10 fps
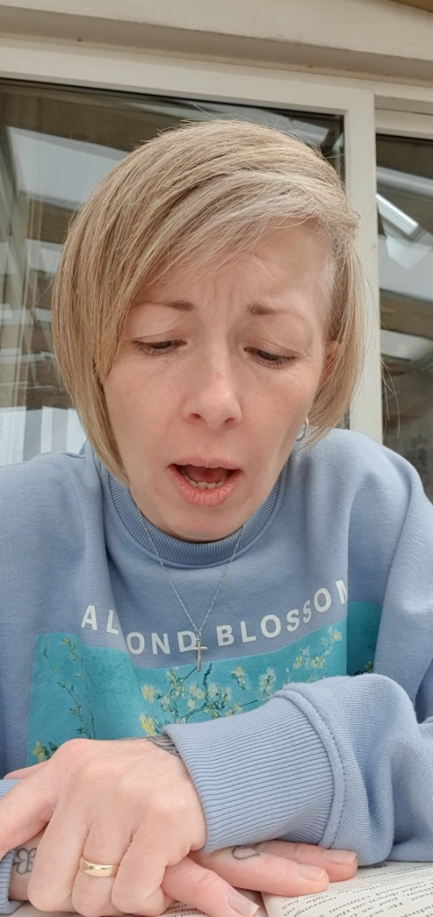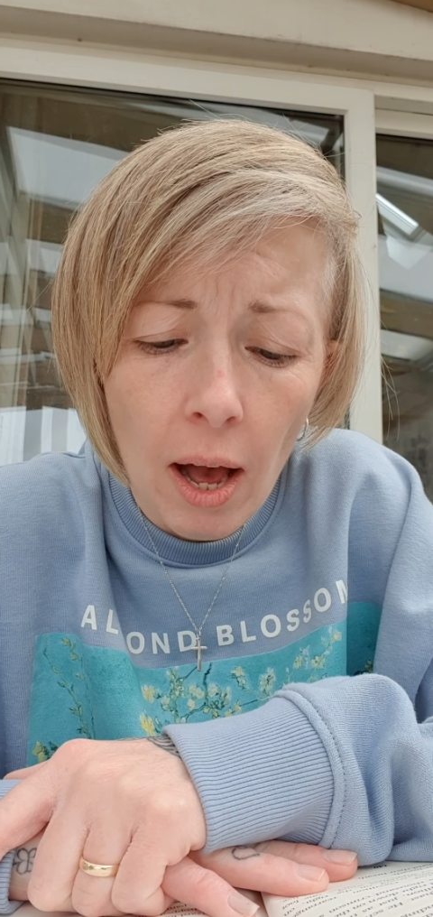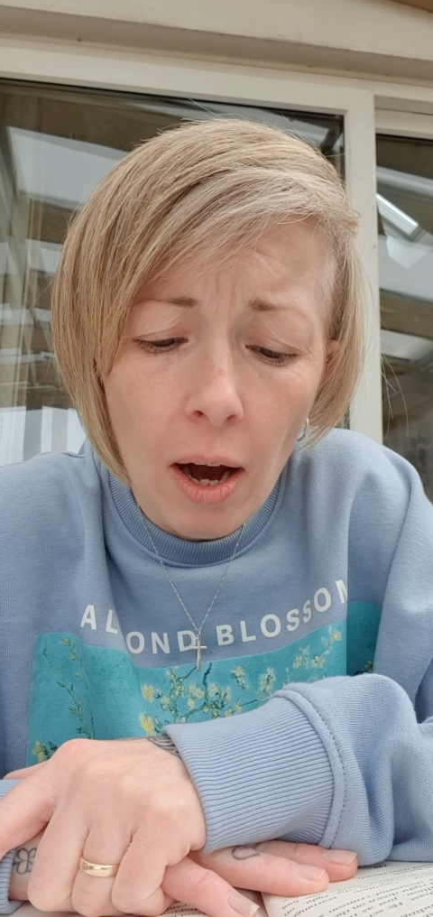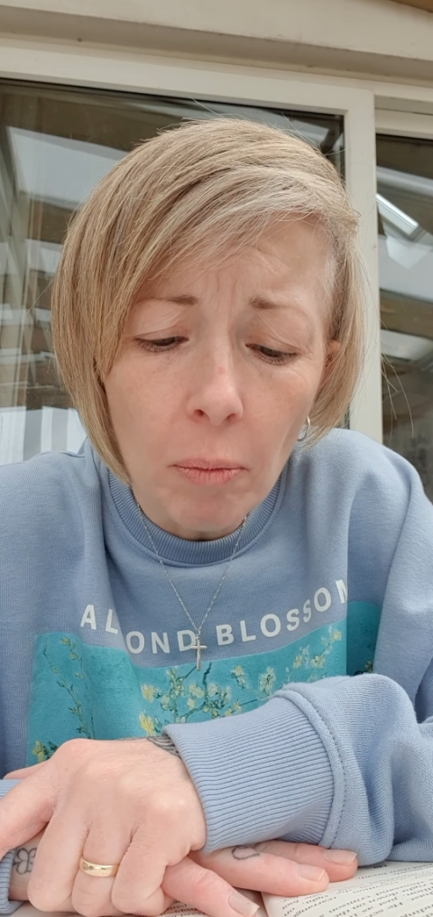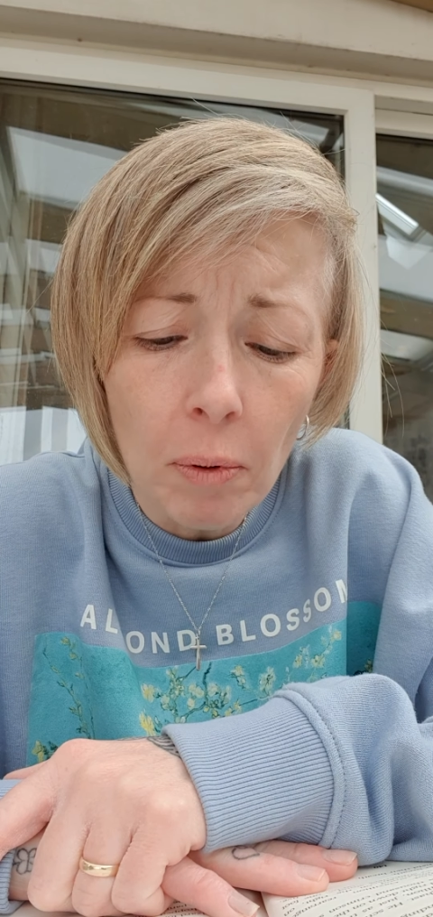
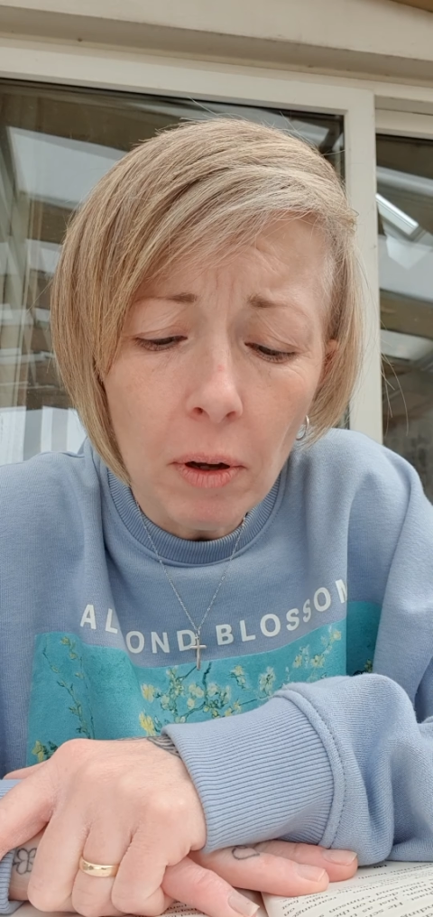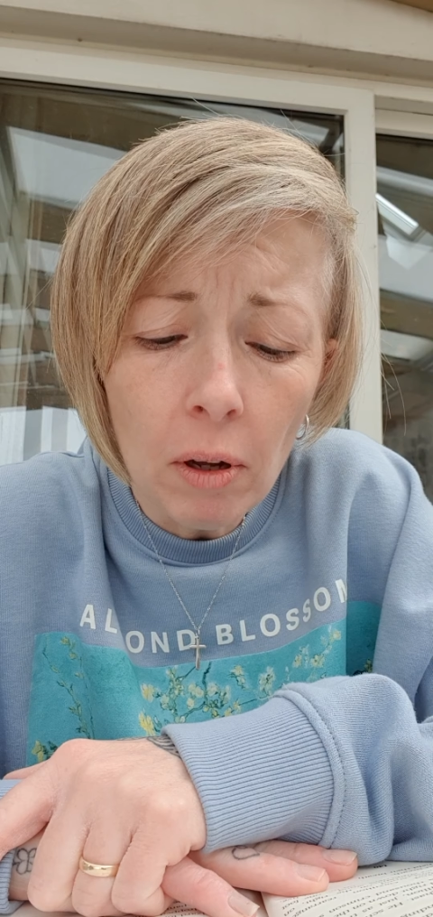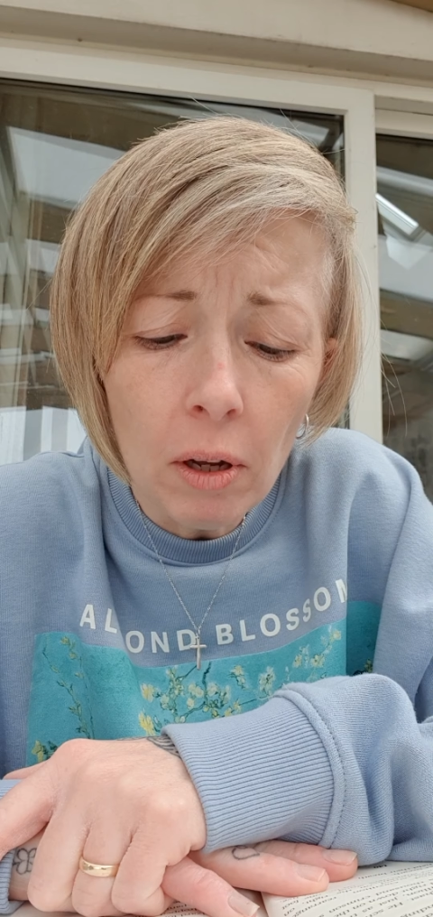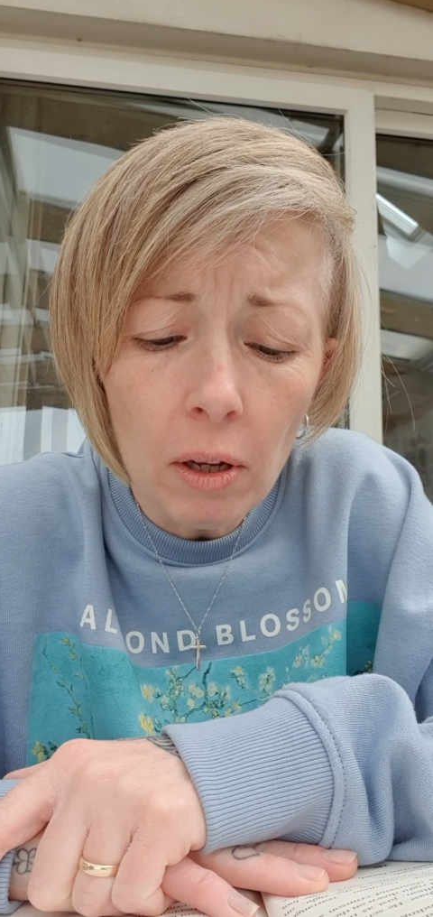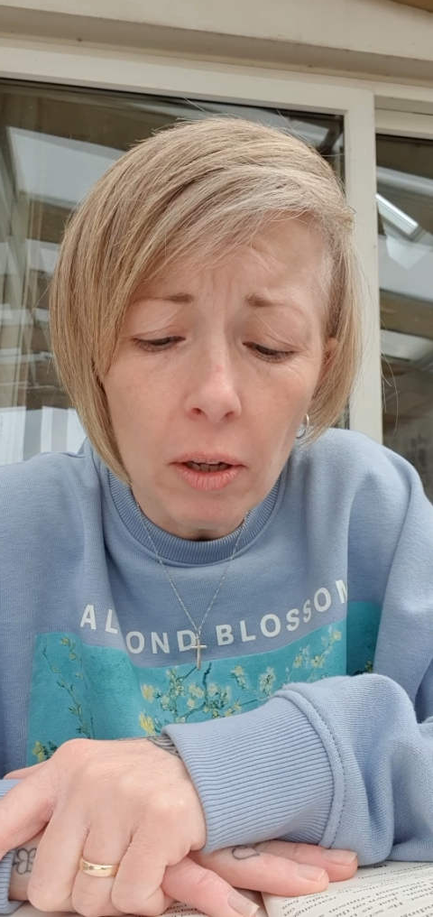Help
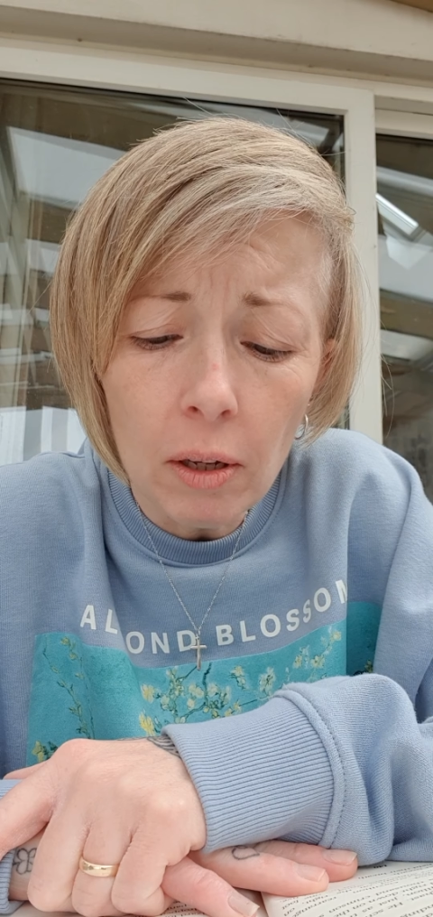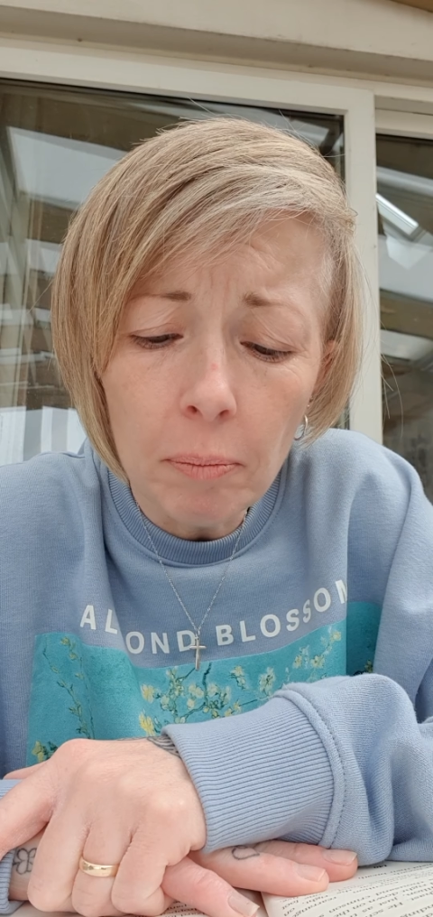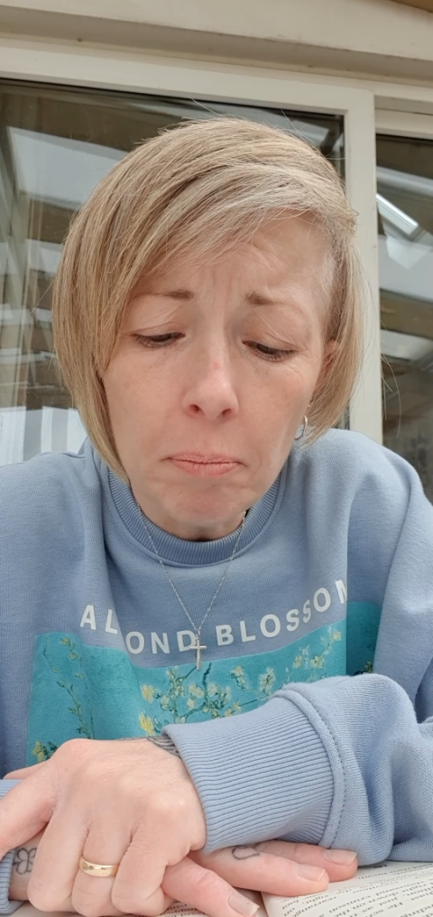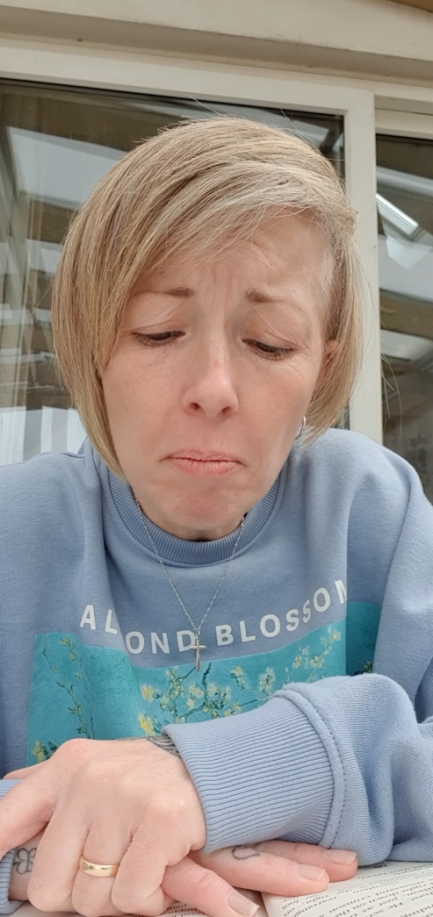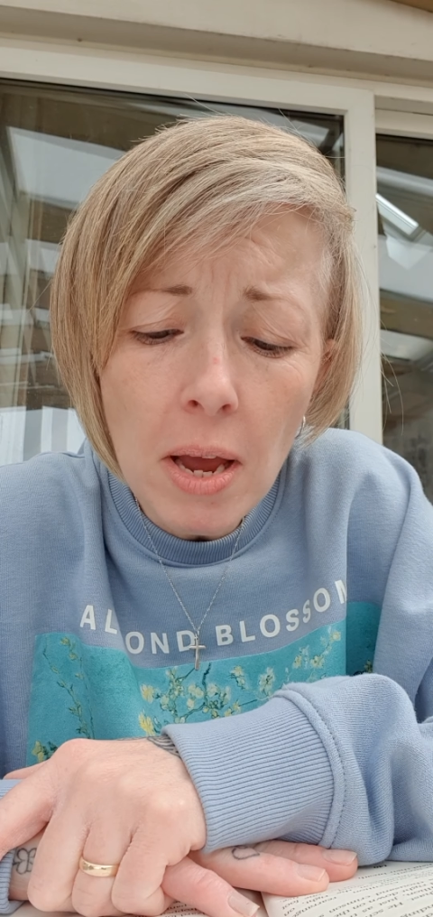
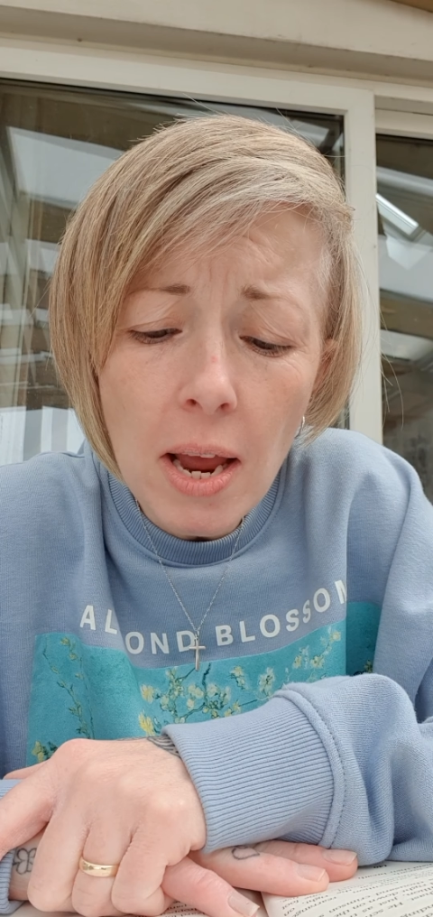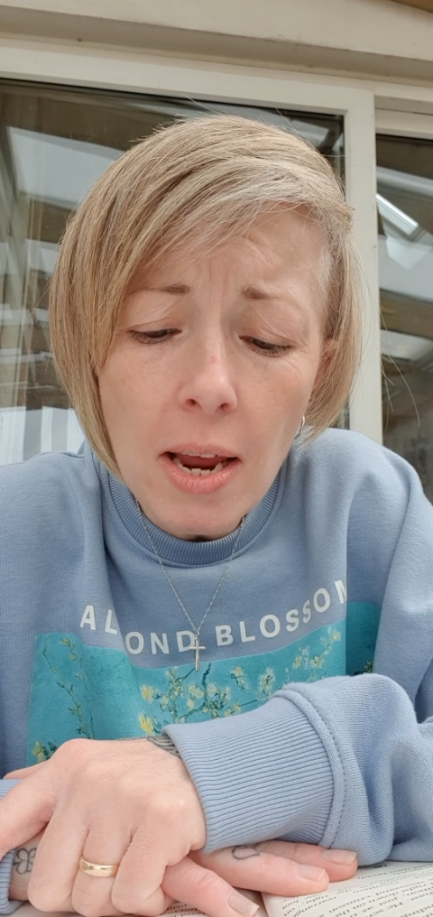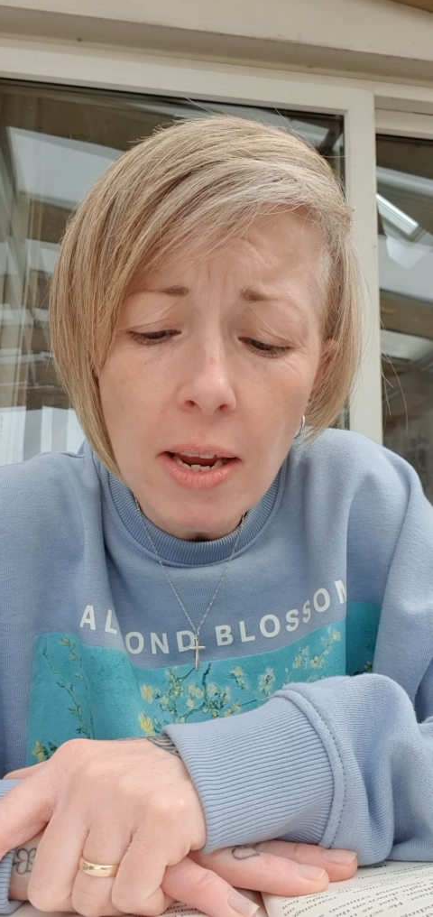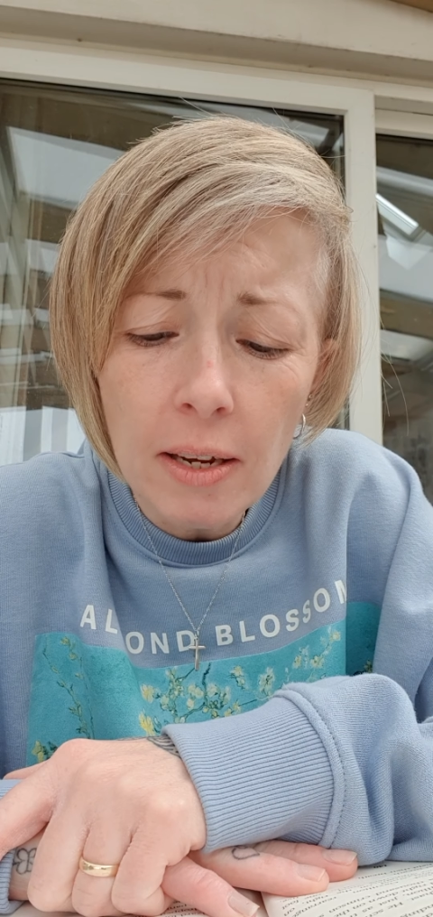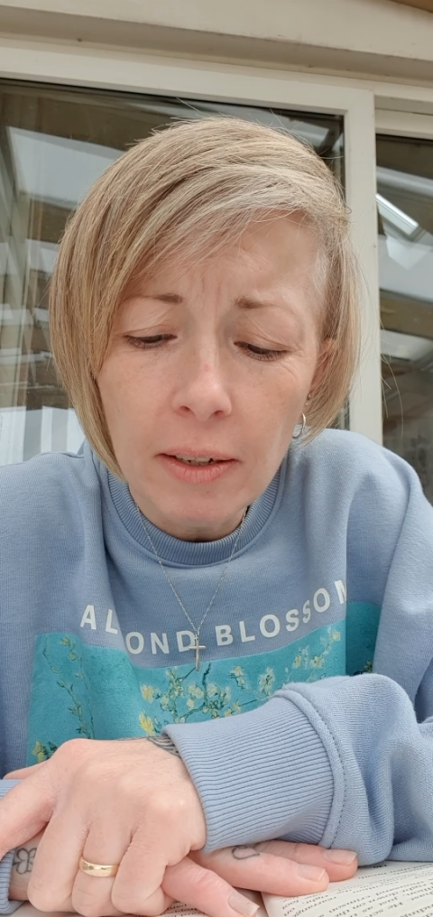
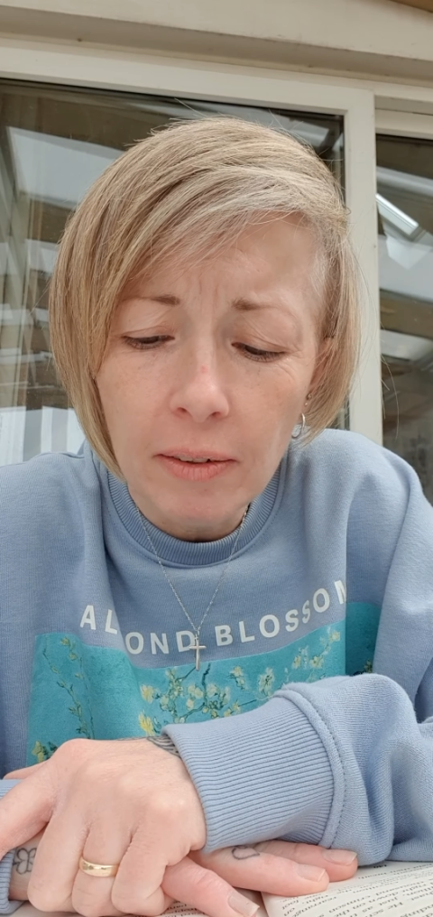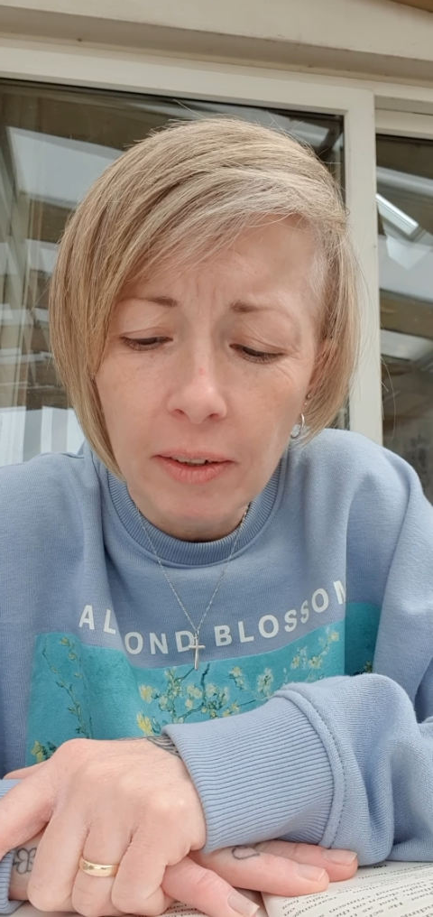me,